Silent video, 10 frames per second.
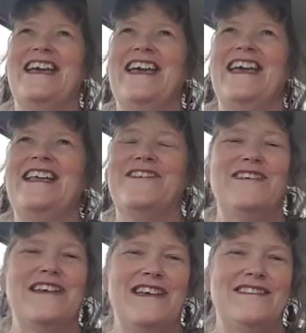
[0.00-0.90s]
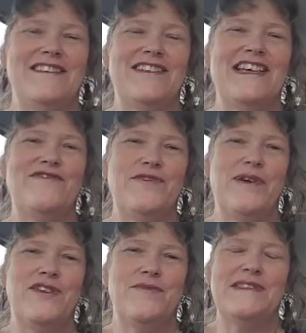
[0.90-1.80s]
And I think
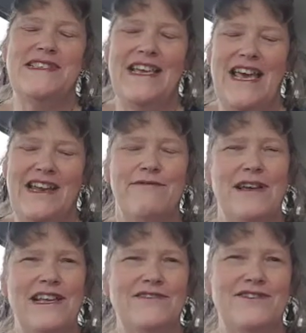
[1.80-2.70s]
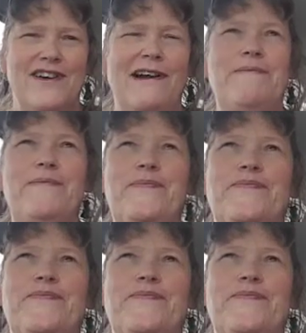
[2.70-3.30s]
everyone who was there had a really good time,